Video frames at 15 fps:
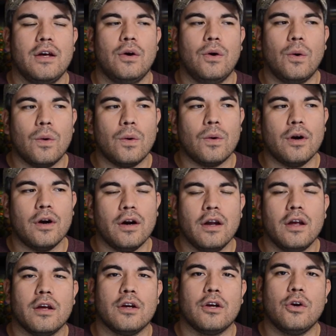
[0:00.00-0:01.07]
or
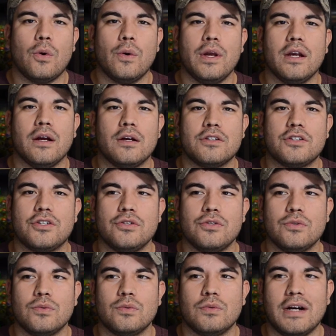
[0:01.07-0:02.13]
going
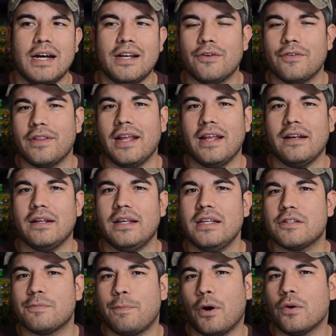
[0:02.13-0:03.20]
onto, I know that
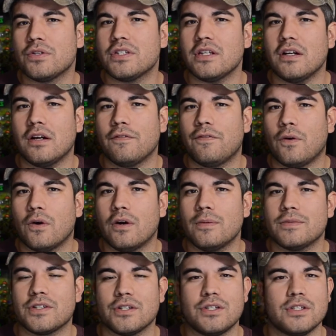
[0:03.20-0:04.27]
he's posted on
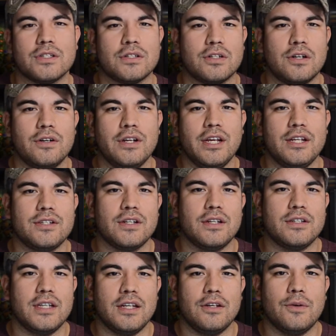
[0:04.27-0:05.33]
forums such as Atari Age and
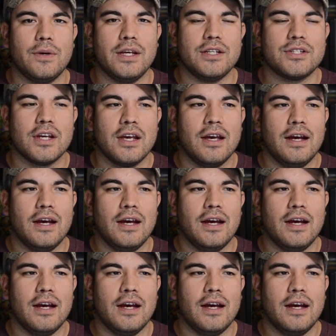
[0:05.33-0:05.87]
Nintendo Age.